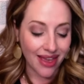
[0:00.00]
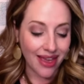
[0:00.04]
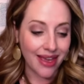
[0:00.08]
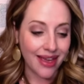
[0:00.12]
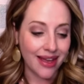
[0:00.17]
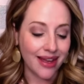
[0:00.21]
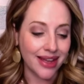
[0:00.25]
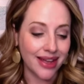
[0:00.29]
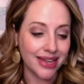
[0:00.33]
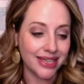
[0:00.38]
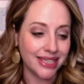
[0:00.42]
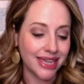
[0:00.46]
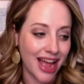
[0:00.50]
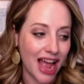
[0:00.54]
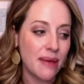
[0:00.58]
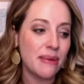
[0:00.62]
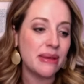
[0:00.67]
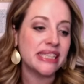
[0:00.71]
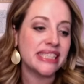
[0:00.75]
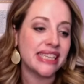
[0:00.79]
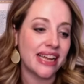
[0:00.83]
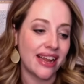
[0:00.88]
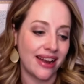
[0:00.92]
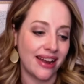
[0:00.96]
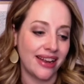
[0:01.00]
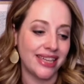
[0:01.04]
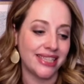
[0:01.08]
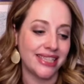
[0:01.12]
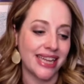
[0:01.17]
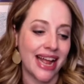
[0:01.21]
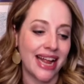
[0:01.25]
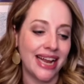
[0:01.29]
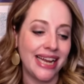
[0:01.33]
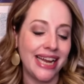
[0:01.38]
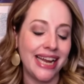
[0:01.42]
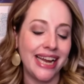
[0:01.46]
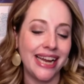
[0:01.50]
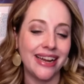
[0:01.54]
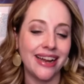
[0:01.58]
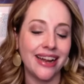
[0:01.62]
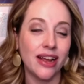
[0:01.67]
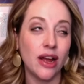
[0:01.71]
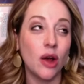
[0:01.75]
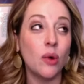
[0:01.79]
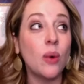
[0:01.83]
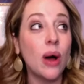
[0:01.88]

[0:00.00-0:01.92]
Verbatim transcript: And I'm excited because I need,